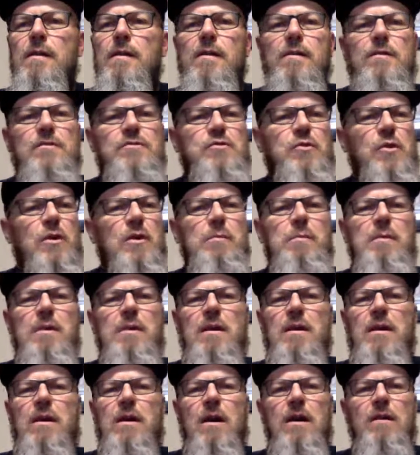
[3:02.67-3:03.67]
Join me in
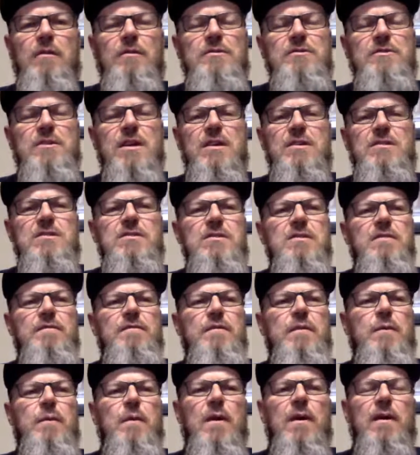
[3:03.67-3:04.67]
conversation if you
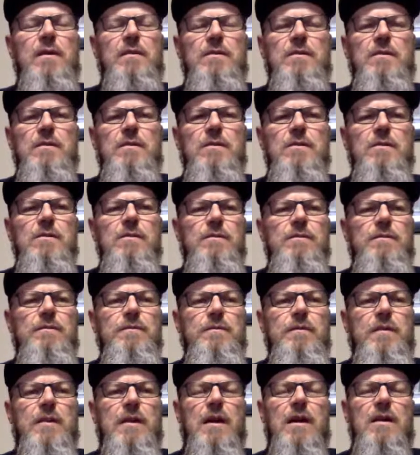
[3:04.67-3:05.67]
want to. If you
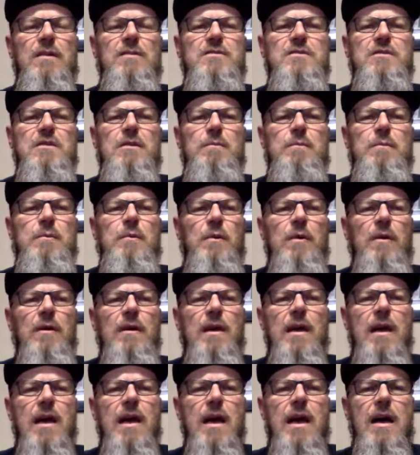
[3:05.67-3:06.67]
got something you want to
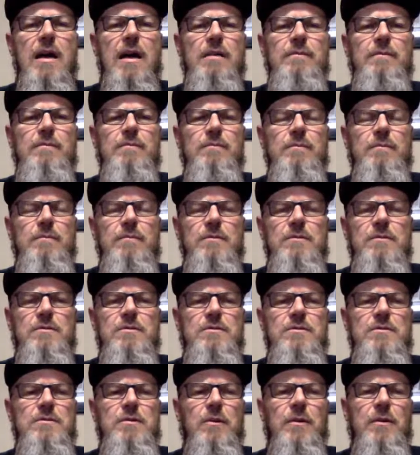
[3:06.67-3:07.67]
add,
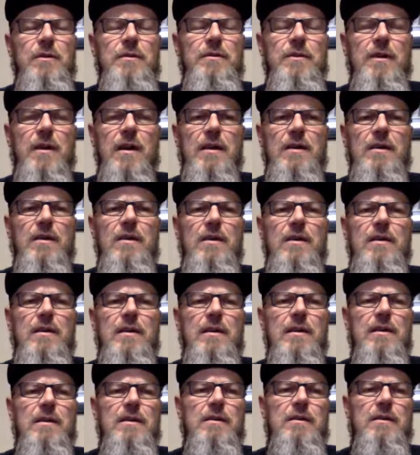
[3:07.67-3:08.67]
join right on
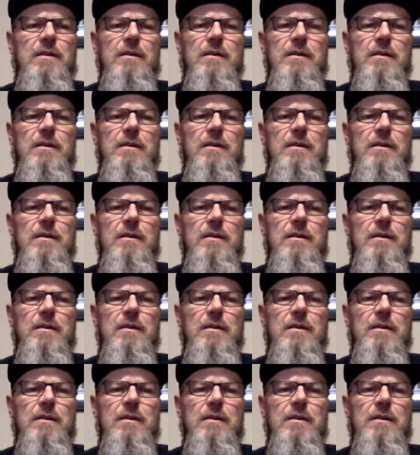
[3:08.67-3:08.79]
in.